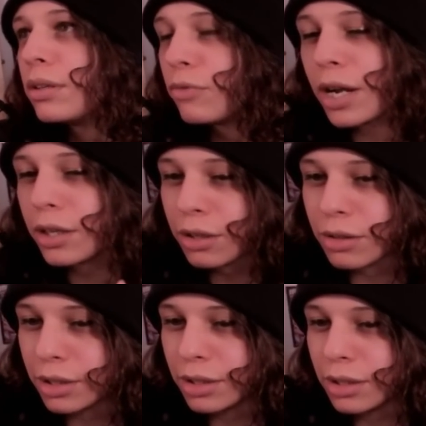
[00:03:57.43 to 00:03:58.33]

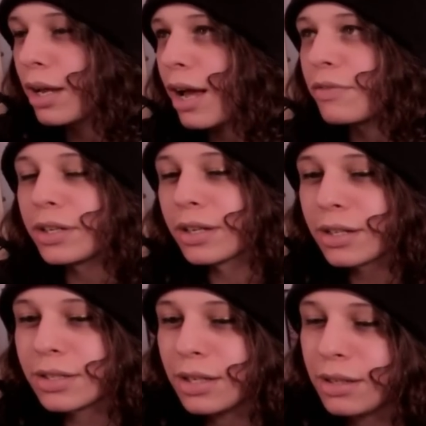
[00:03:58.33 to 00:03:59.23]
regularly having
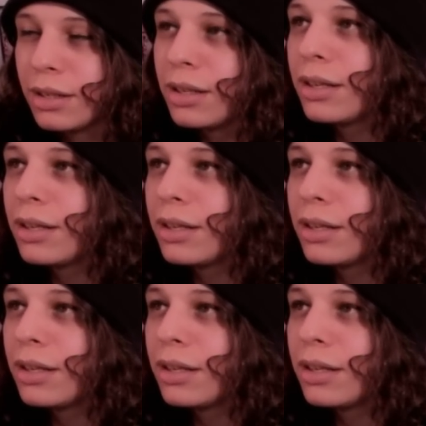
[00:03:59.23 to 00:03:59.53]
nicotine,